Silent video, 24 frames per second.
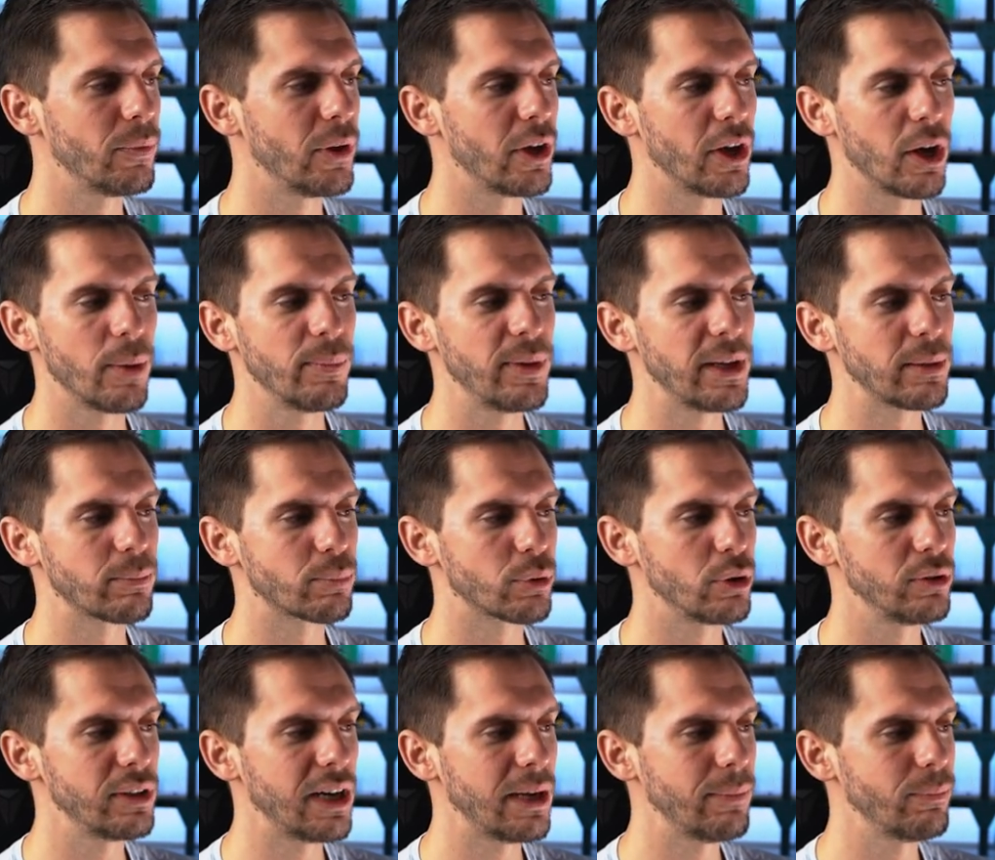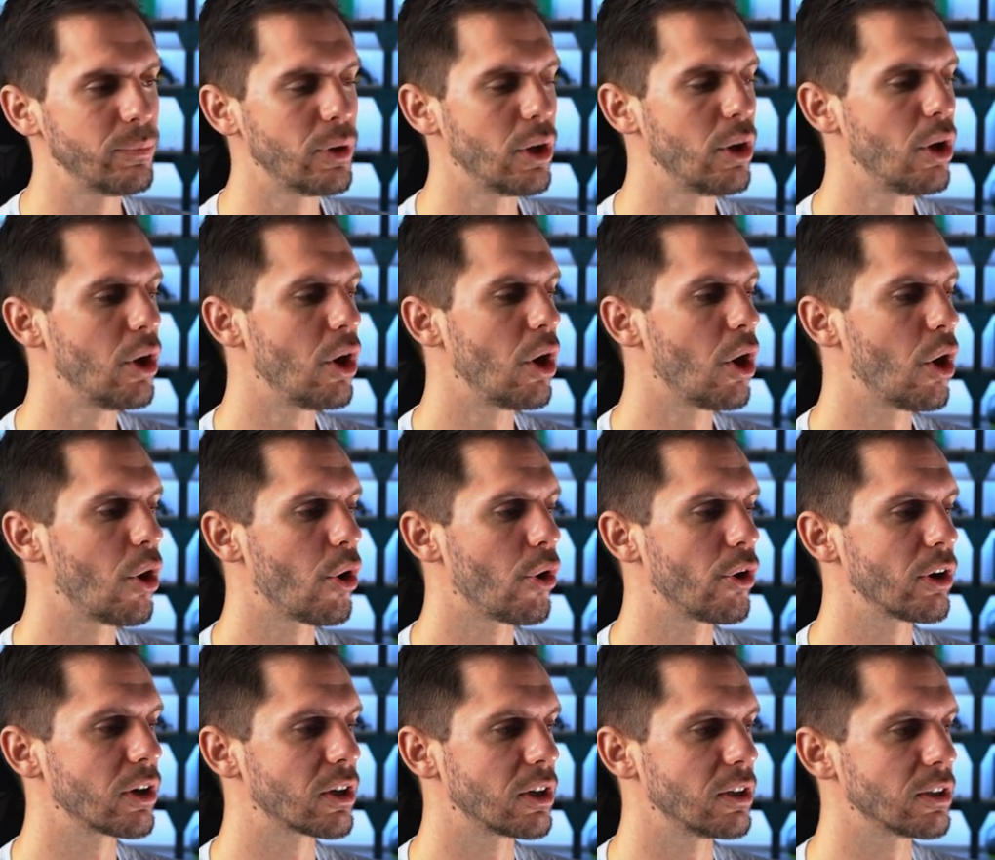uh, update program
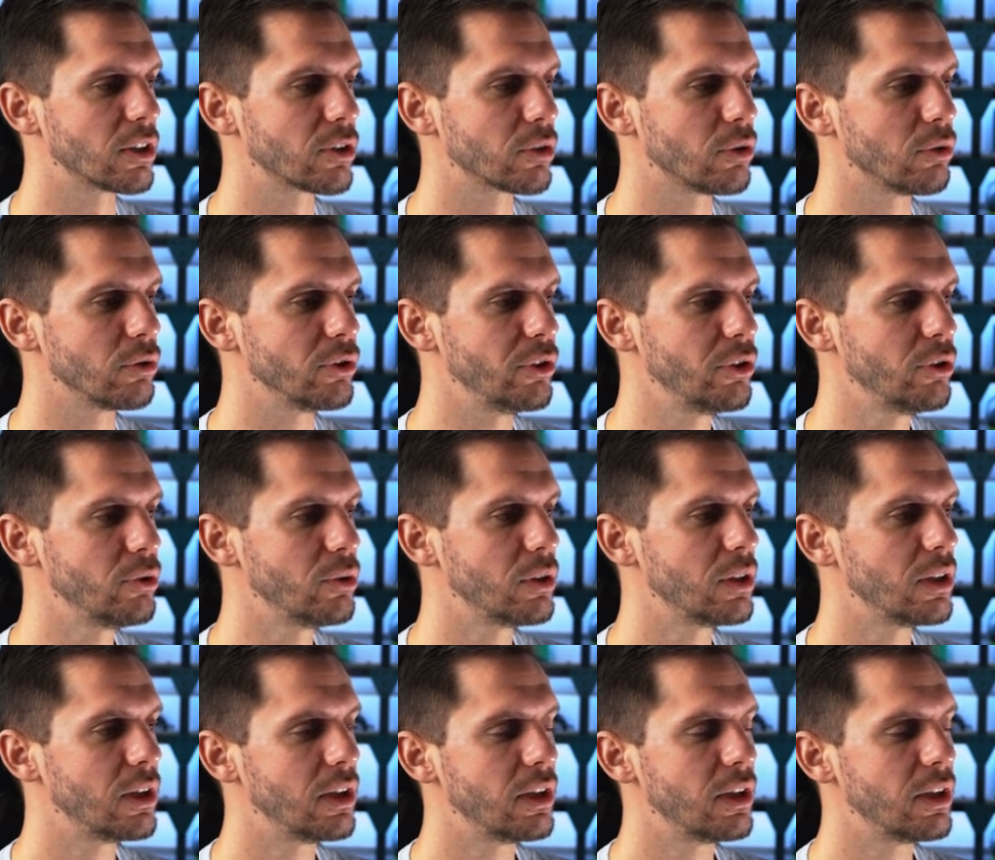or control U